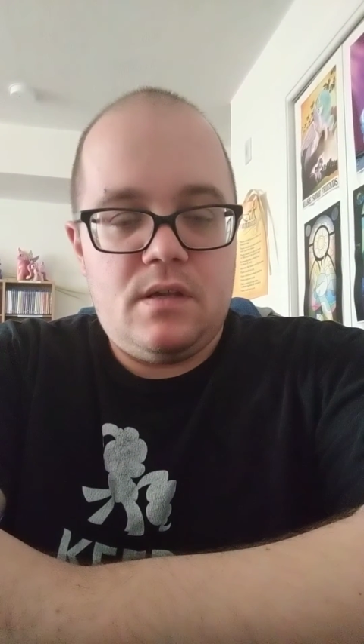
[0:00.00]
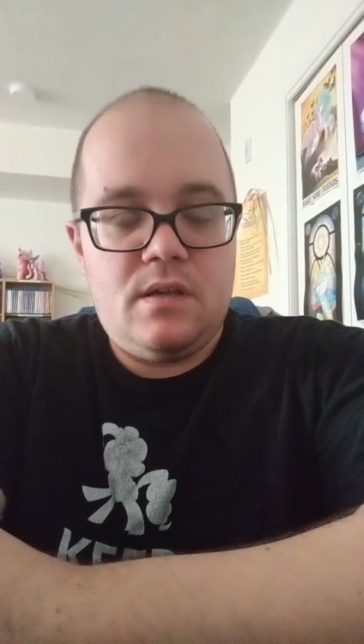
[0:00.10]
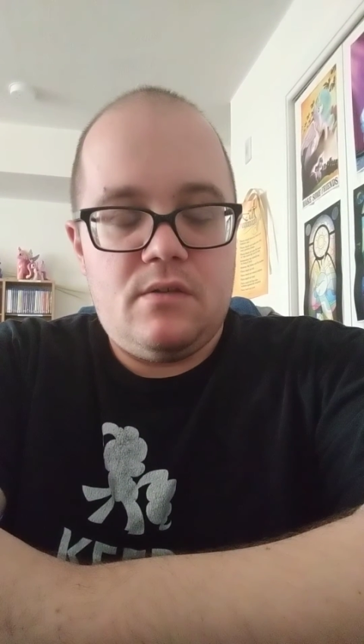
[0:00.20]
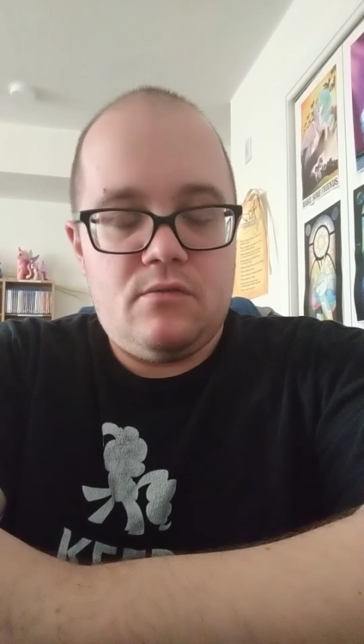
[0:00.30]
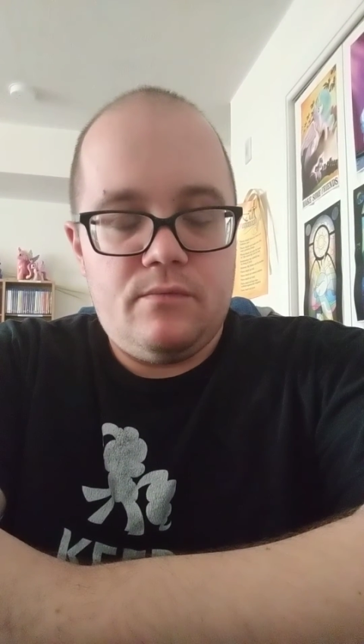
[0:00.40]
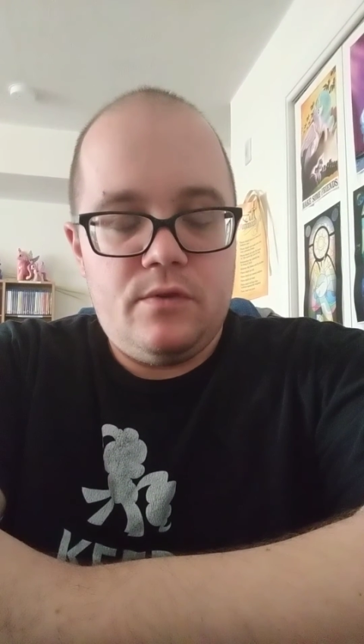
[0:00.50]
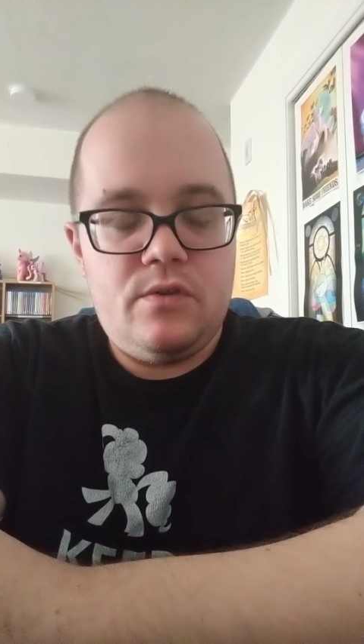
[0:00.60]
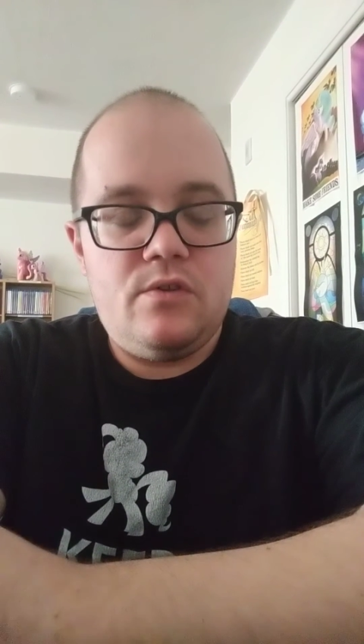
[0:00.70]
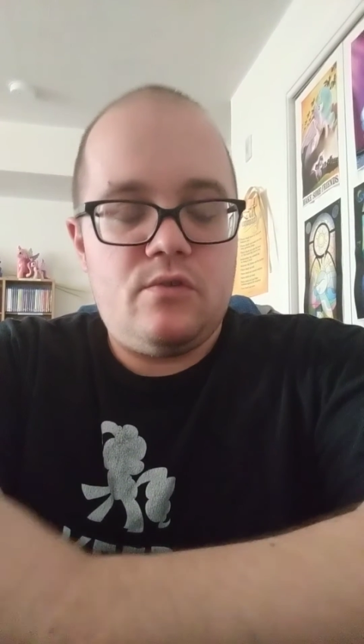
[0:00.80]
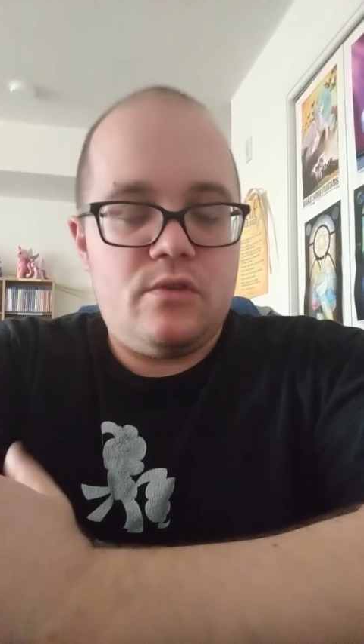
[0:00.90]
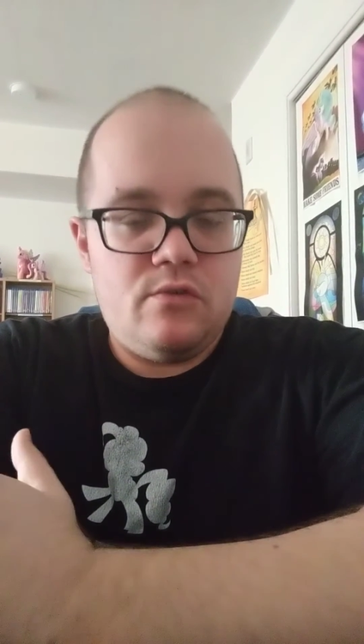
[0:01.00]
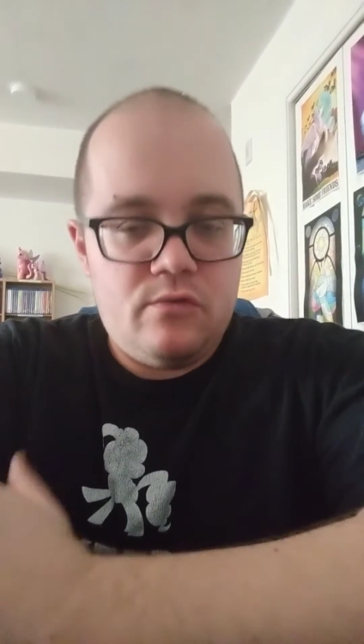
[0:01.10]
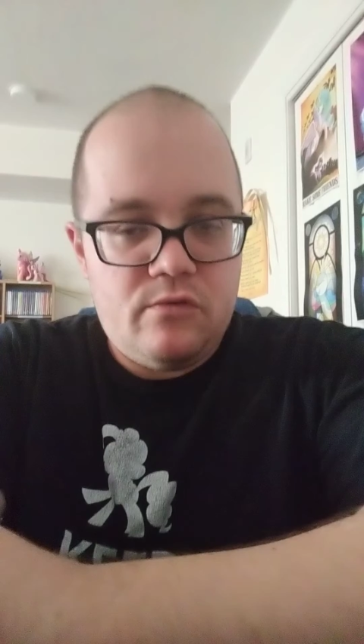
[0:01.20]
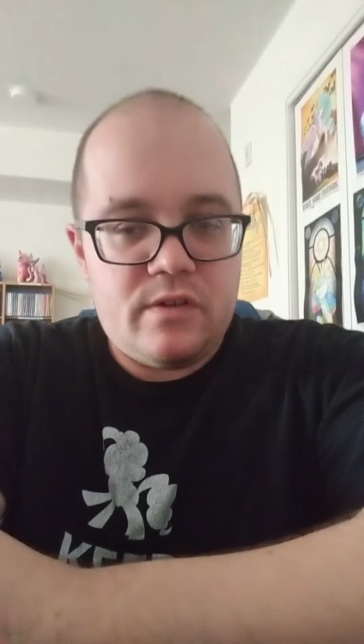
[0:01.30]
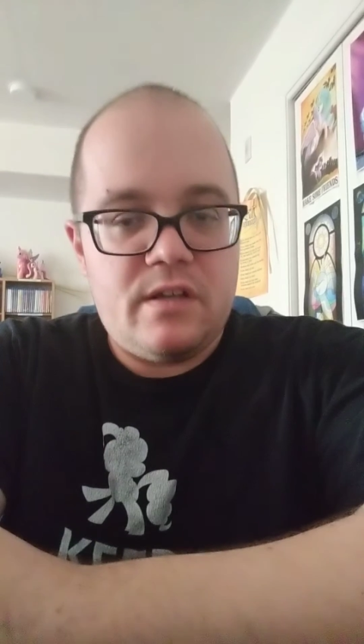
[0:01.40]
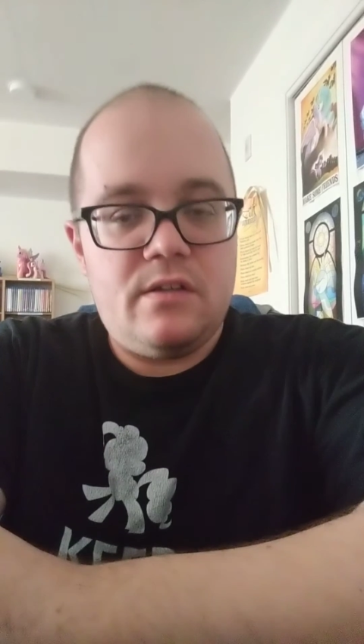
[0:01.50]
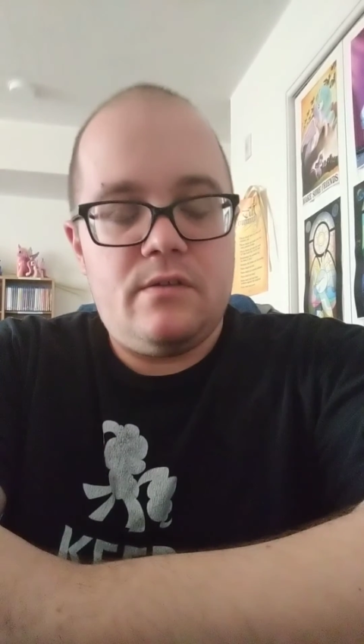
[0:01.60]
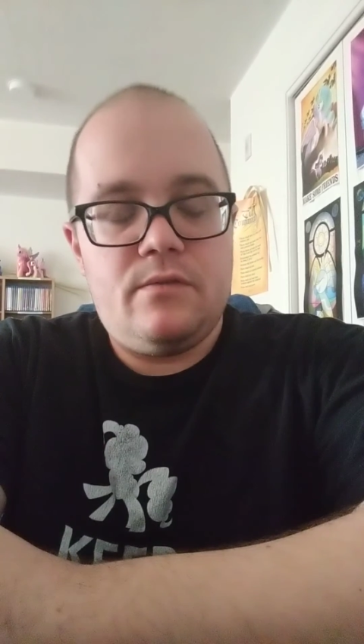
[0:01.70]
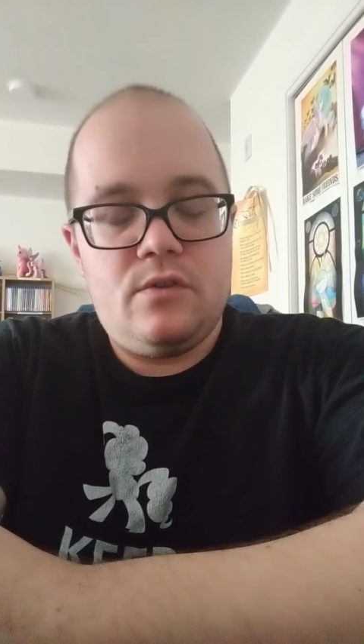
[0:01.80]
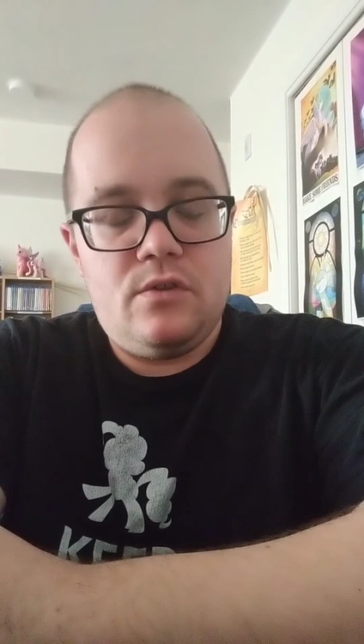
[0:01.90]
you'll get
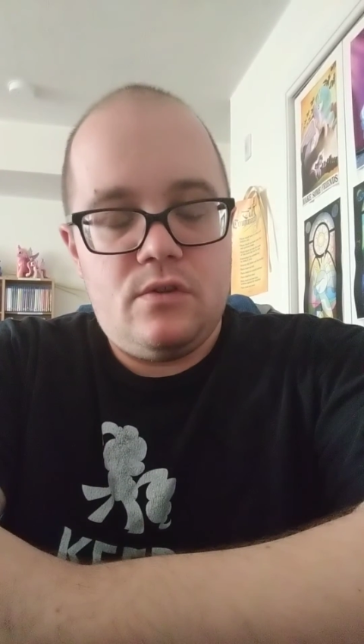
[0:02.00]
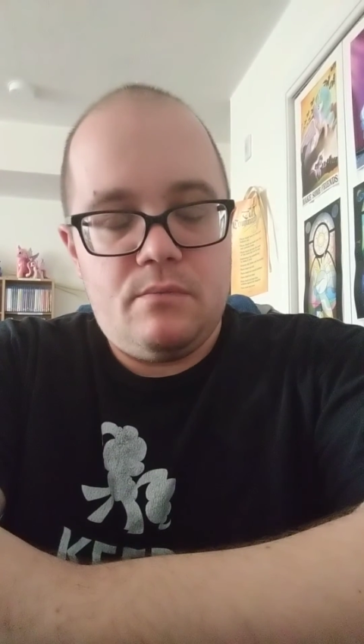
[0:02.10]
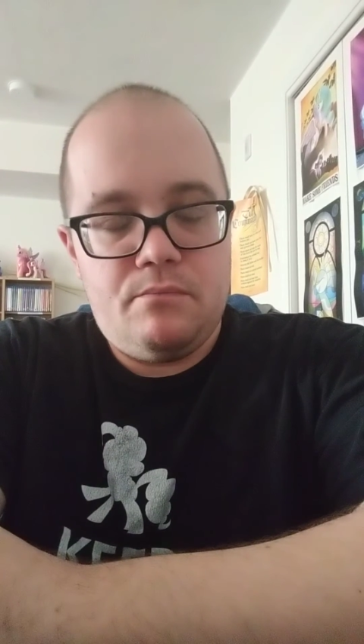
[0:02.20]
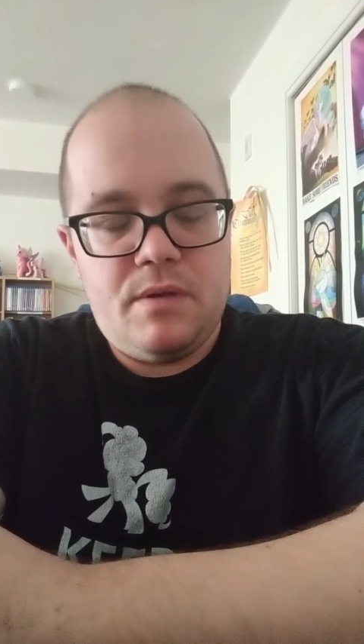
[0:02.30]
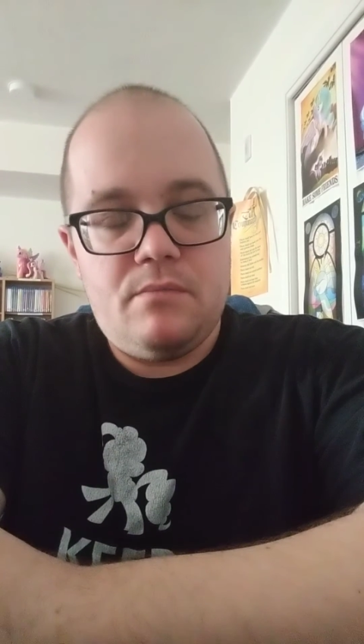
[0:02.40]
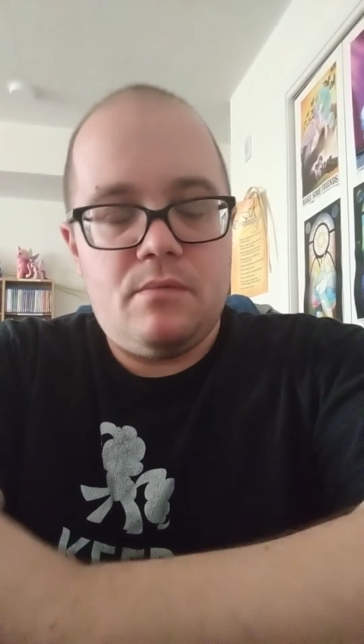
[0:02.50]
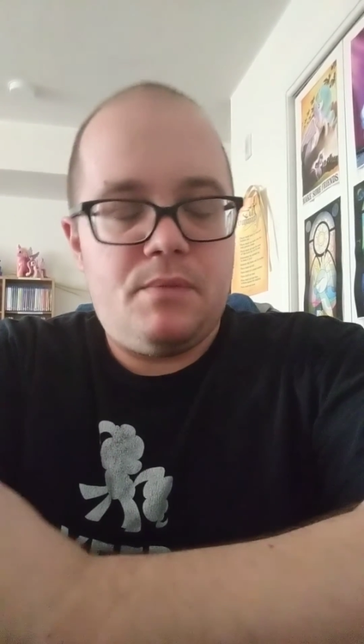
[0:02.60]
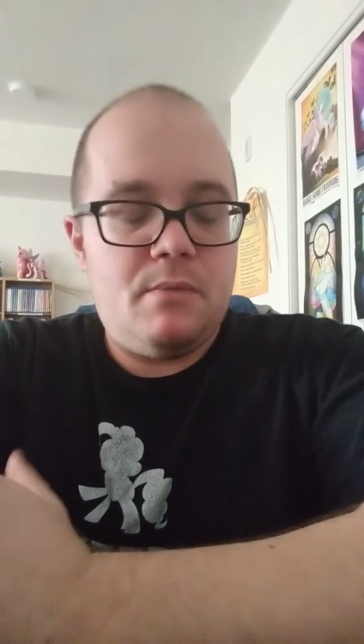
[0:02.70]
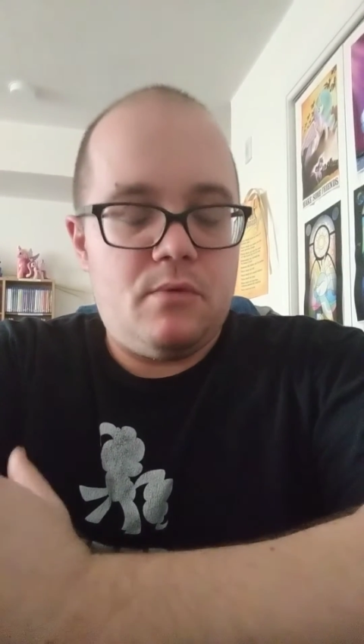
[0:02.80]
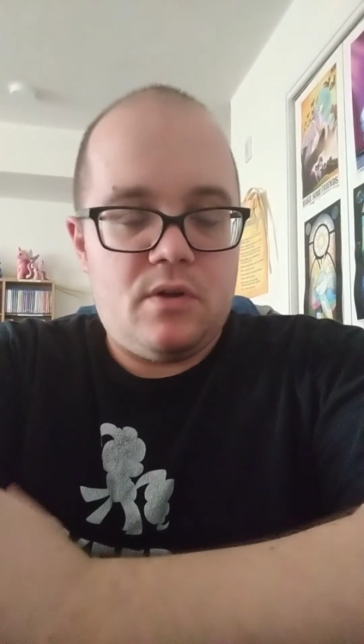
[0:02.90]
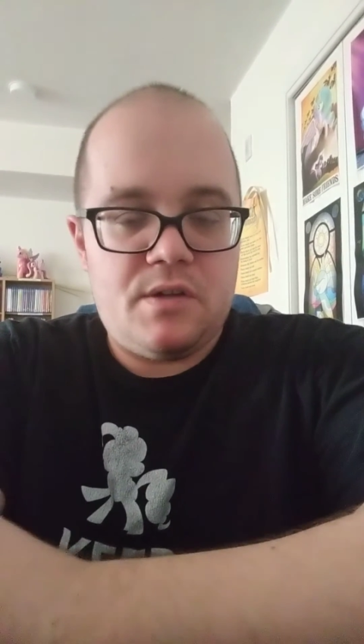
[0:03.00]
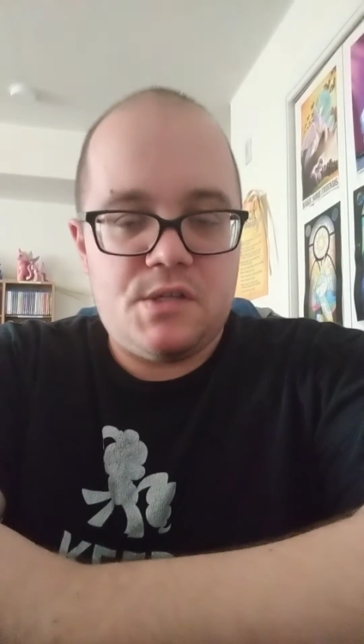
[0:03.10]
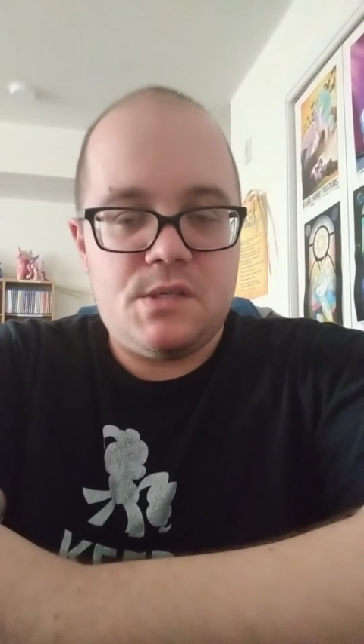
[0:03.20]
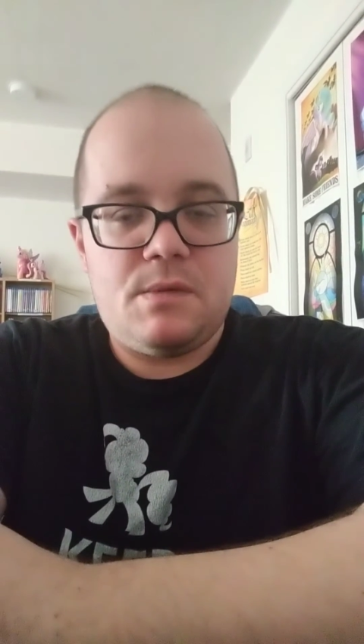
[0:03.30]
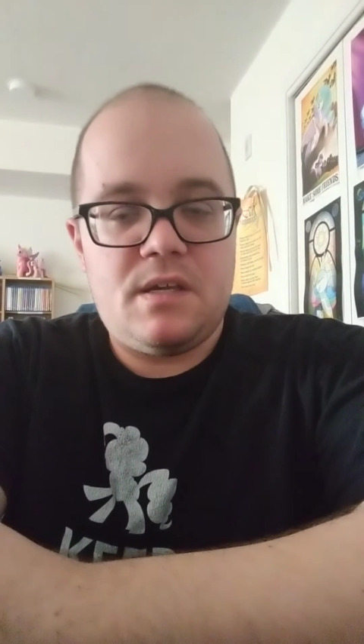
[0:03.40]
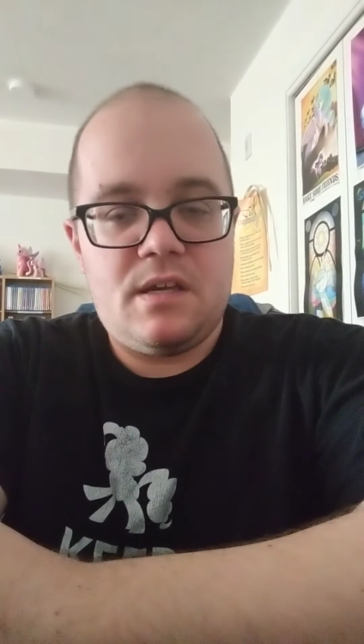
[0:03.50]
people with autism